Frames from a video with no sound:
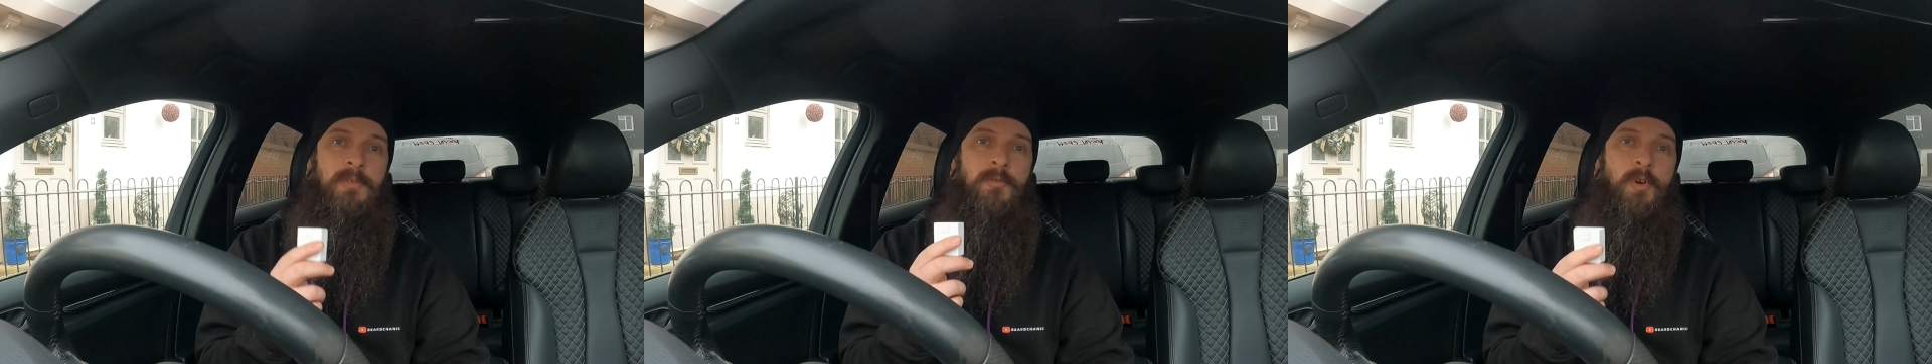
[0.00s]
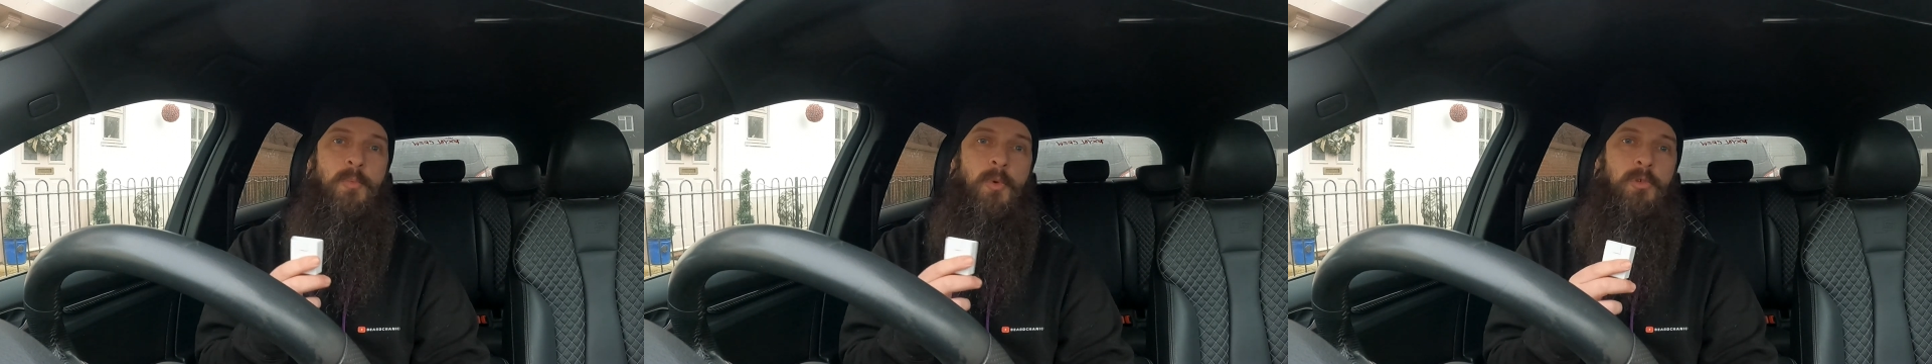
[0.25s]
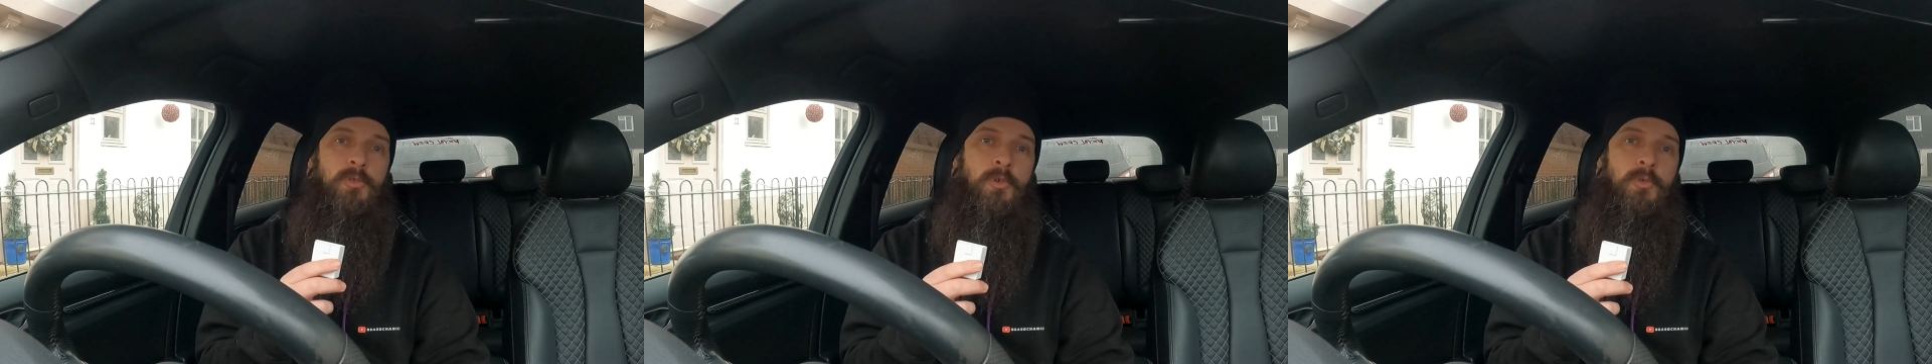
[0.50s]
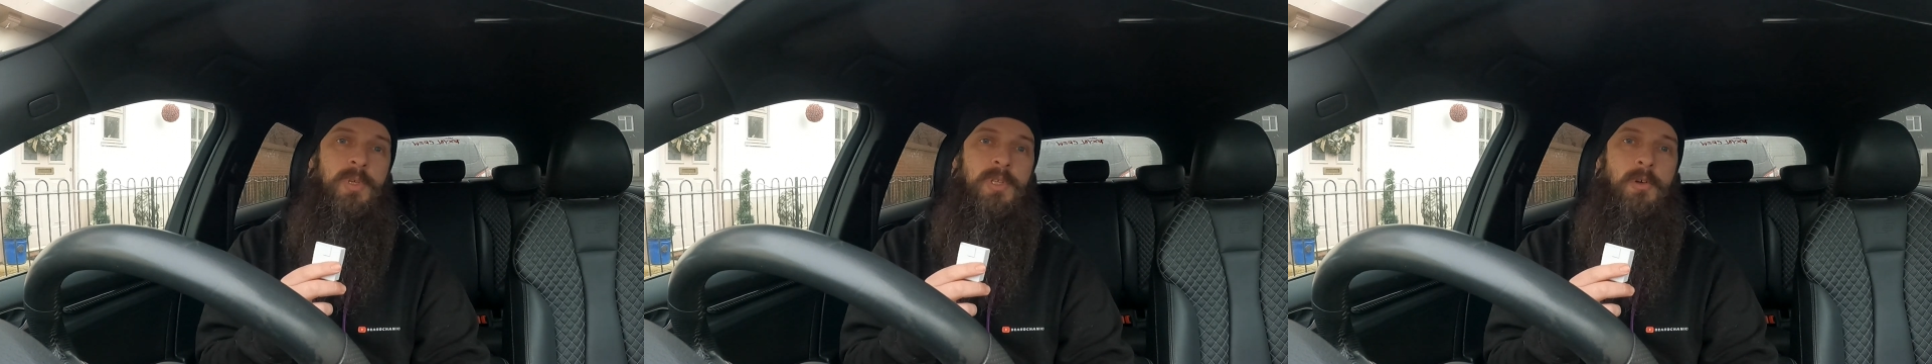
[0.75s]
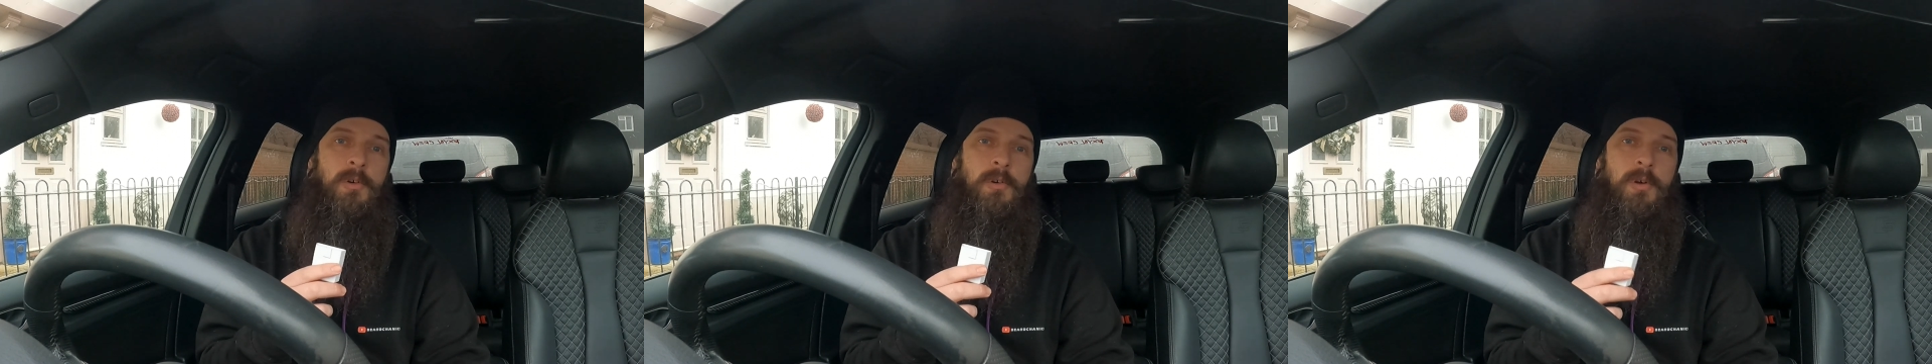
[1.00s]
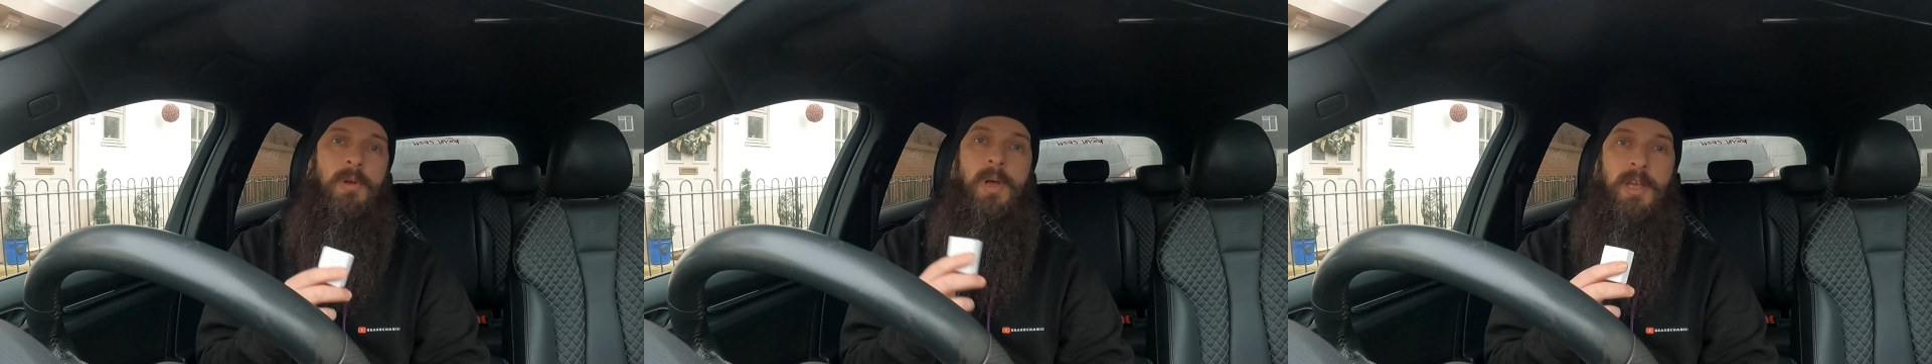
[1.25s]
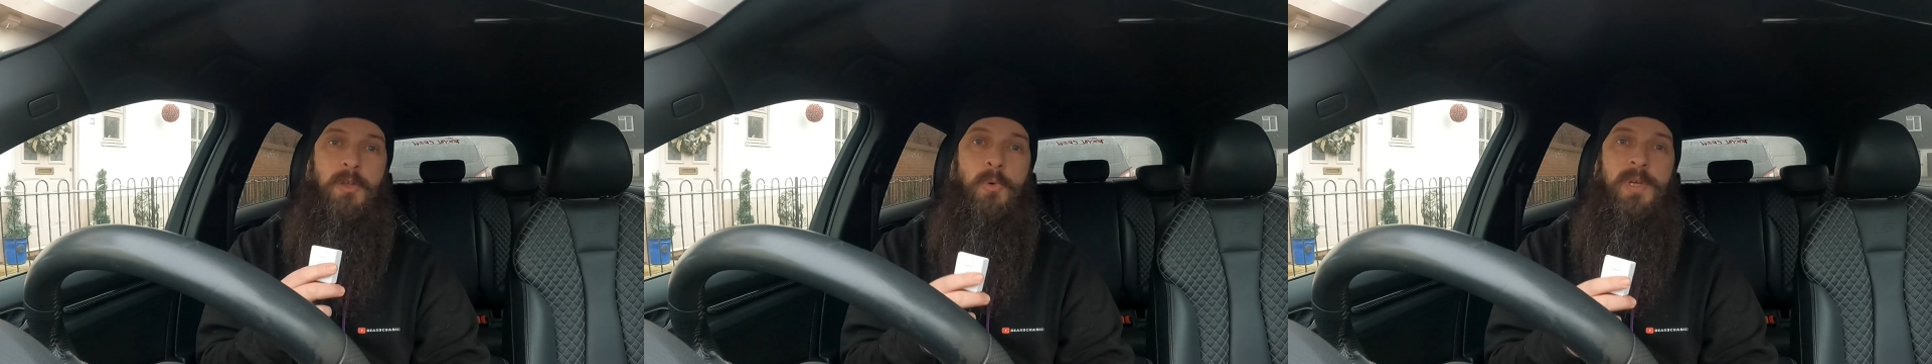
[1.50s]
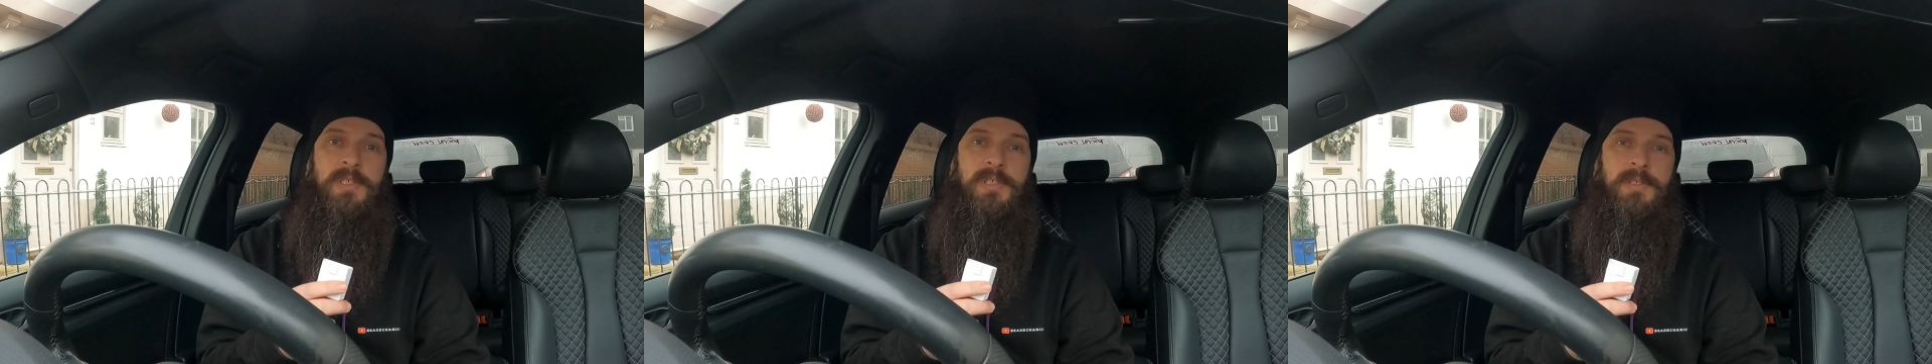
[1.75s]
from Android or
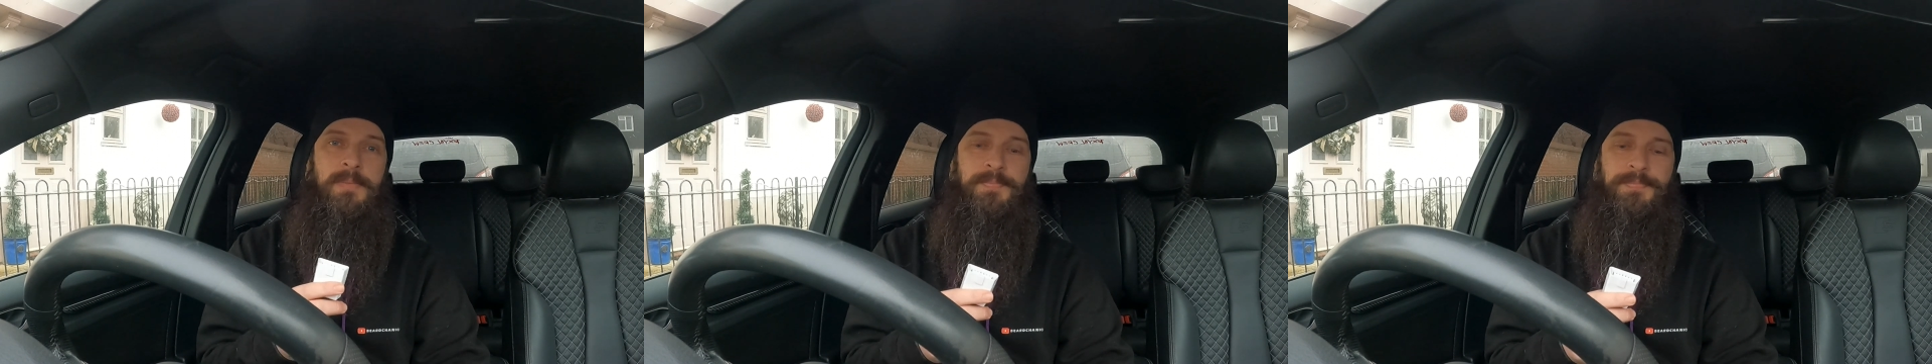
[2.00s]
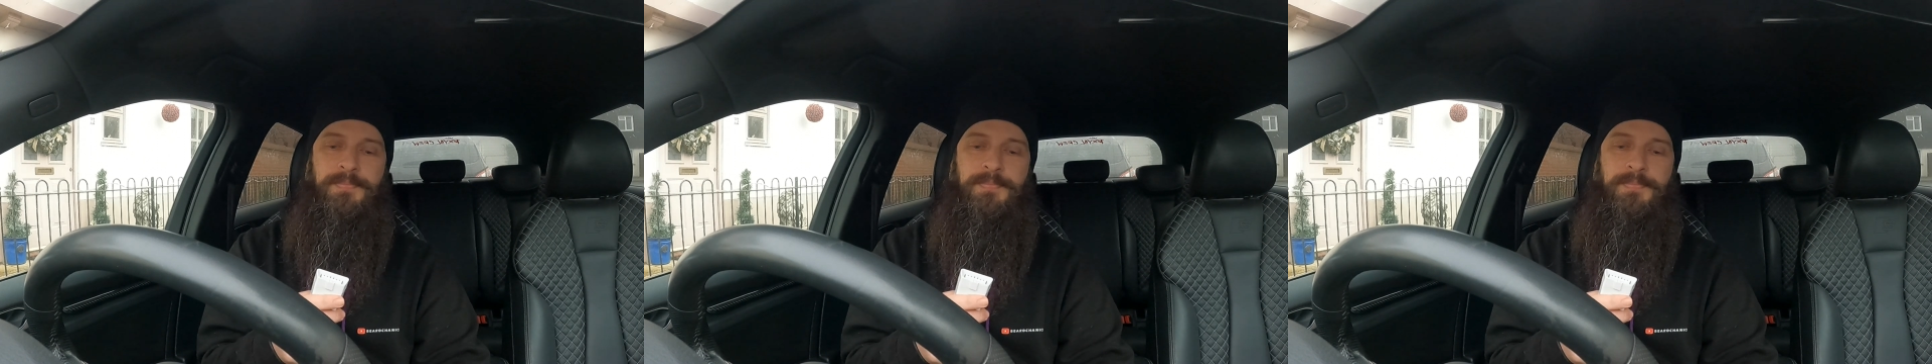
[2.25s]
iOS.